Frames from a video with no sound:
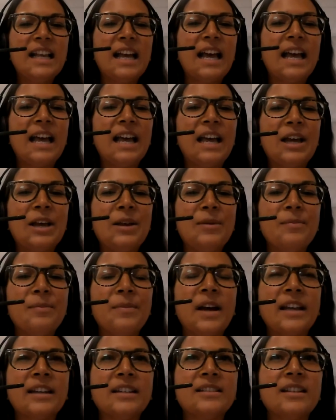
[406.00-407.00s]

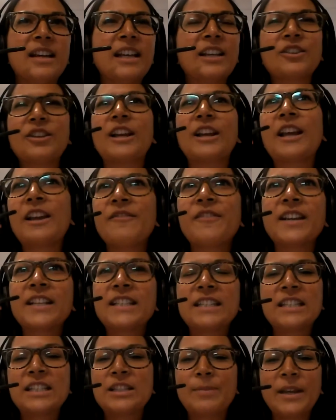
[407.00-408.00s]
And I get
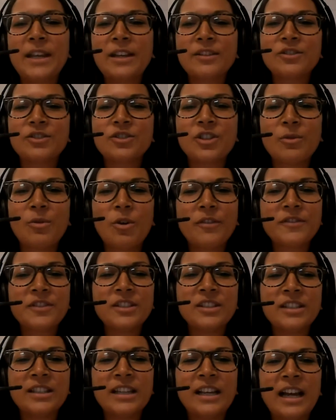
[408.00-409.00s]
invited to speak so
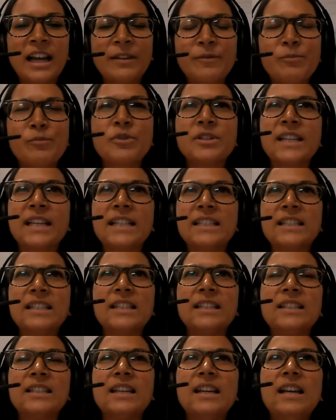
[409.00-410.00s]
often. I've
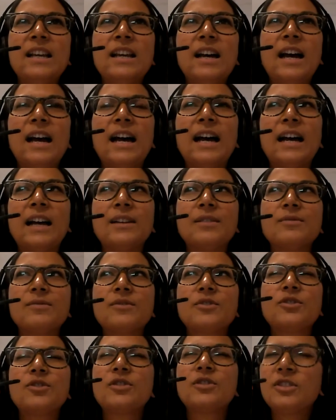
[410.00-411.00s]
presented at
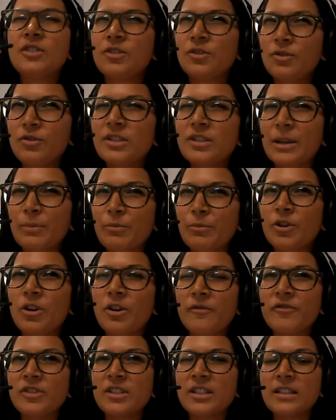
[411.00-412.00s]
2 separate
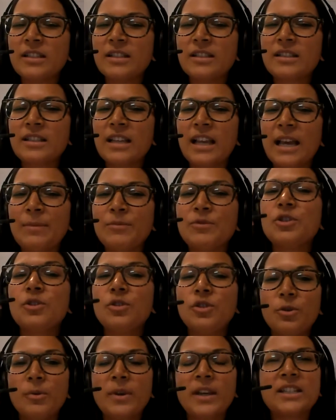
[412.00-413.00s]
conferences, 2
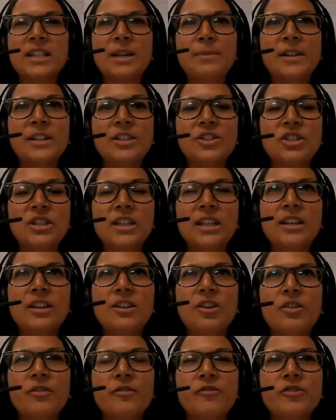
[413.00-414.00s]
UHMLG
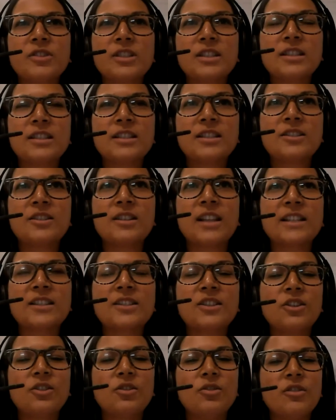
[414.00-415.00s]
conferences. So that's
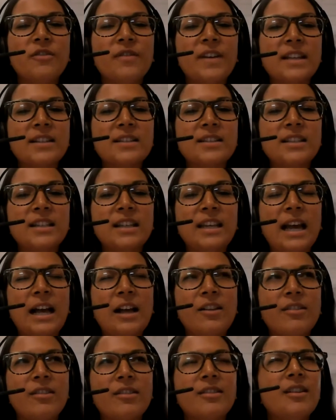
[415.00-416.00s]
the University
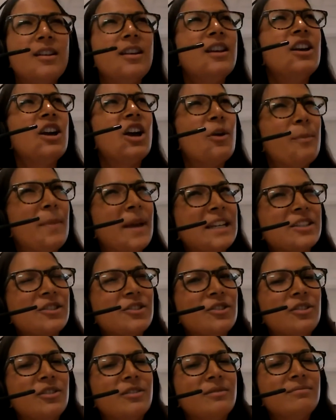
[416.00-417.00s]
Health and
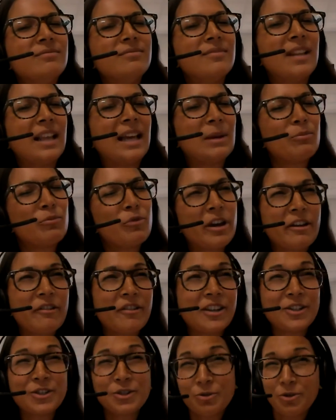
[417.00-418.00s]
Medical
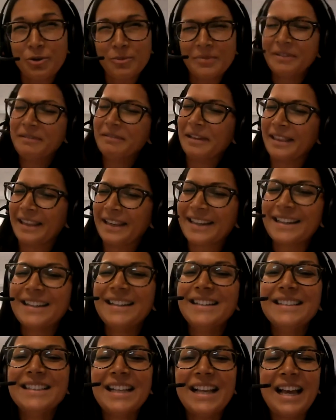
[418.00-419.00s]
Librarians group, I think.
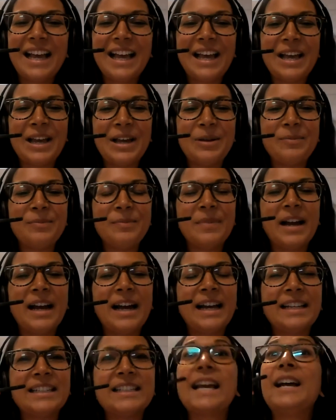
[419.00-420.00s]
And
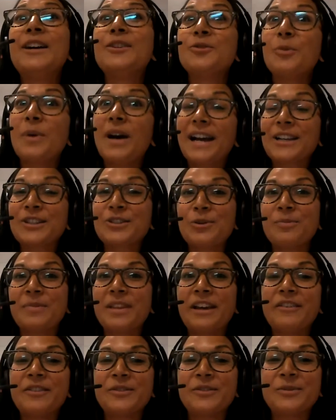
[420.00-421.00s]
I held a workshop
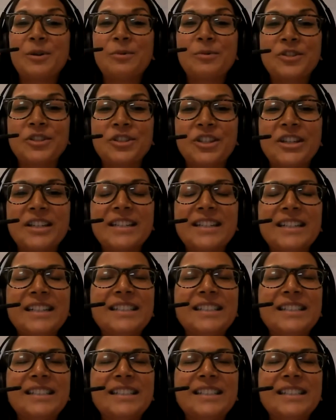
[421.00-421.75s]
there as well, which is good.